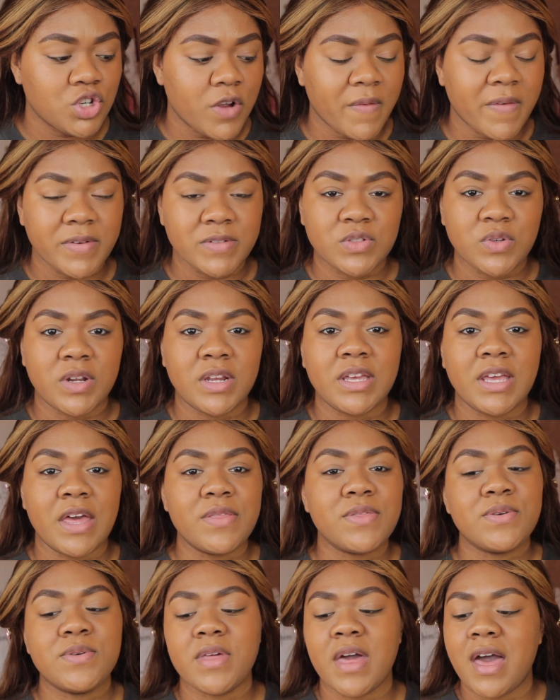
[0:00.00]
sure if I was gonna
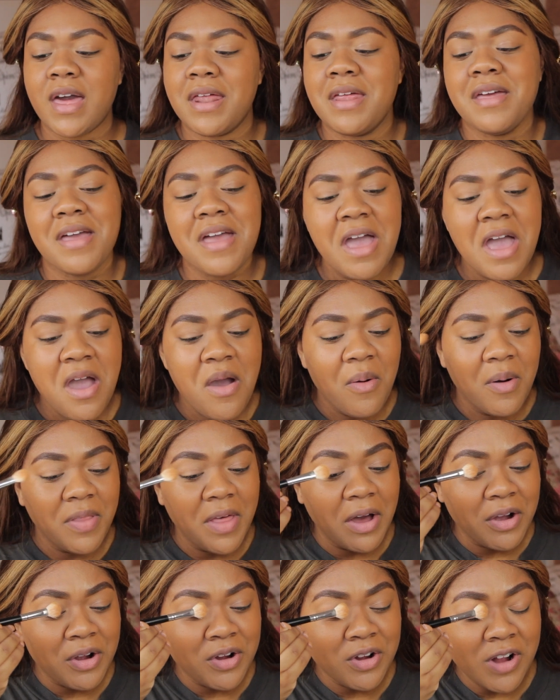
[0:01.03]
get through that
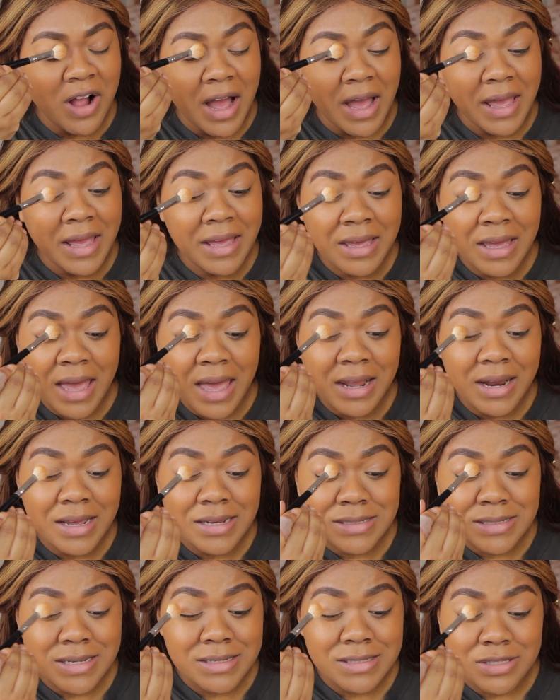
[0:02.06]
without crying, and I
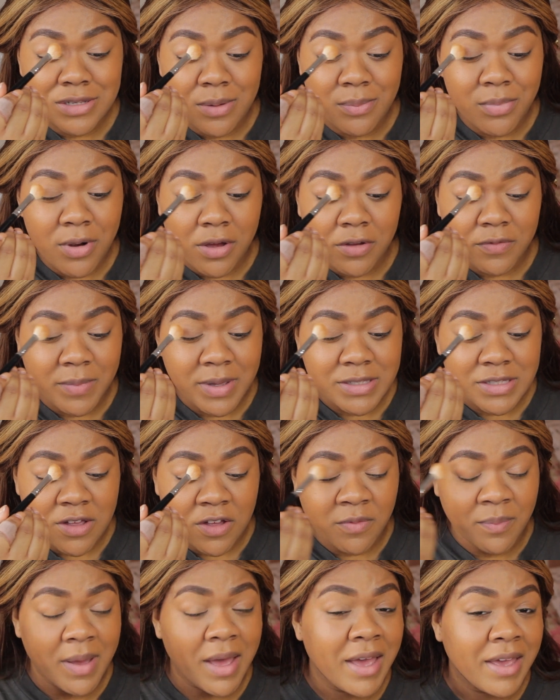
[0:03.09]
did, so I'm proud of
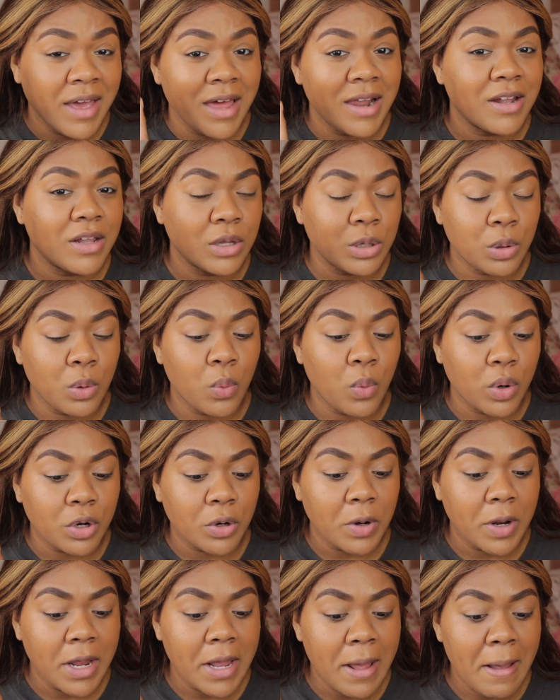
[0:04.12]
myself. My eye got a little
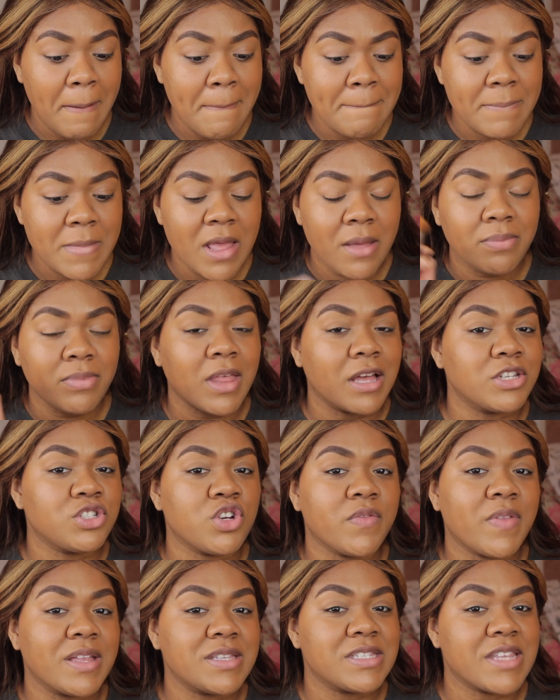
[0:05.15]
watery. I'm not
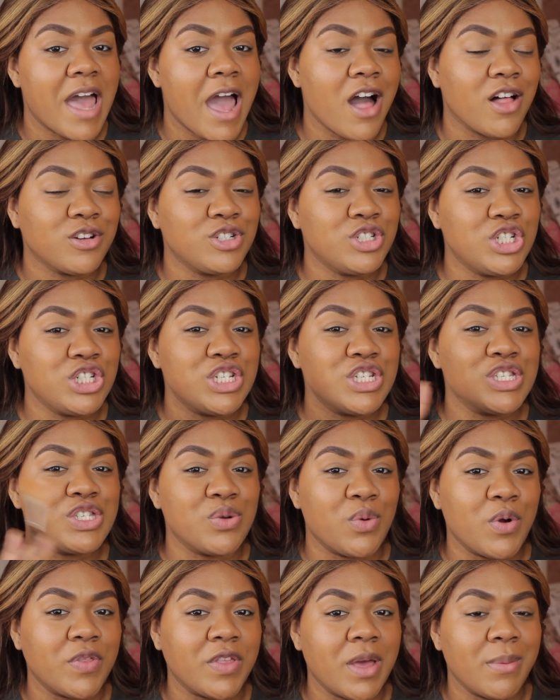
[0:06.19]
sure if that's the allergies
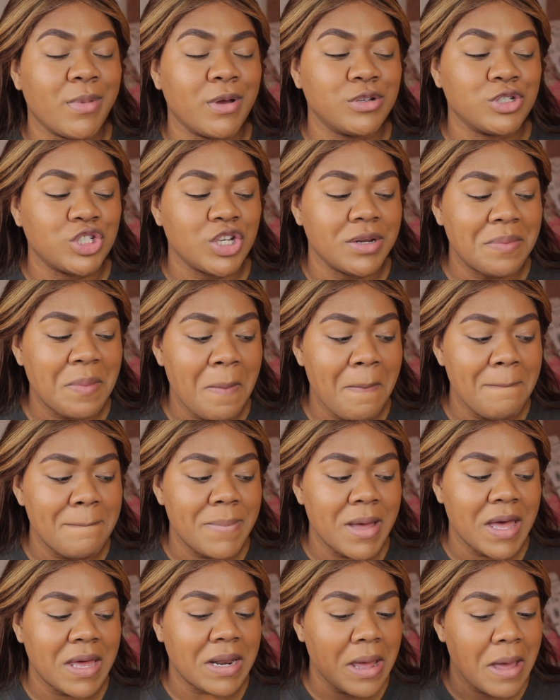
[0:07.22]
or the emotion,
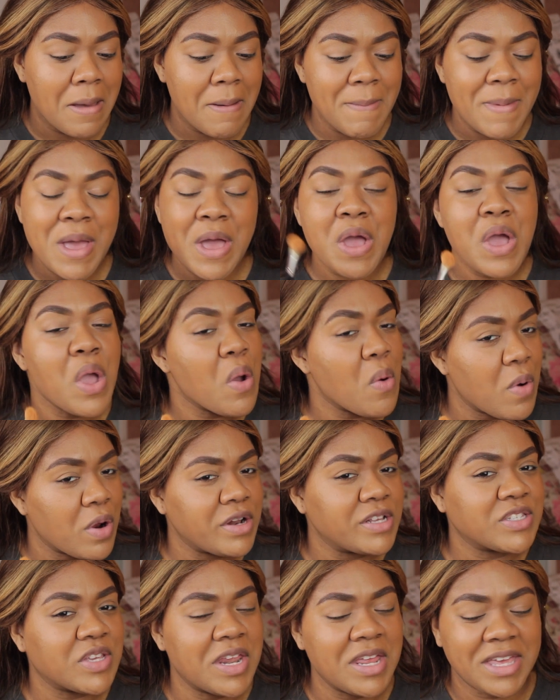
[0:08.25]
but we're
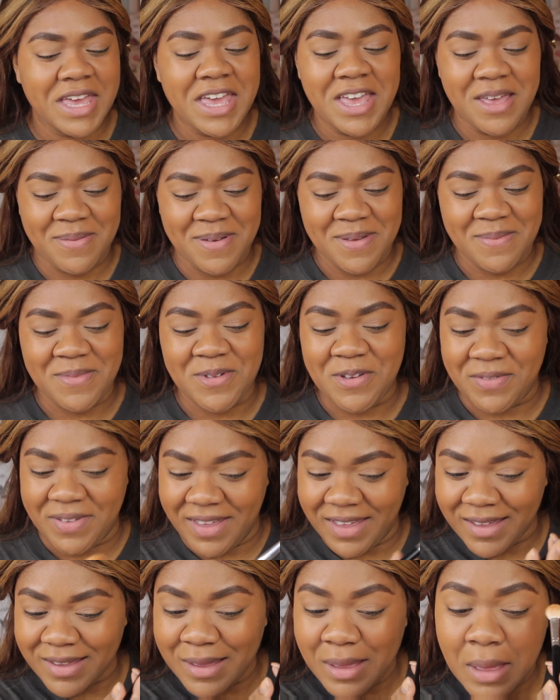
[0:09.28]
just gonna keep it moving.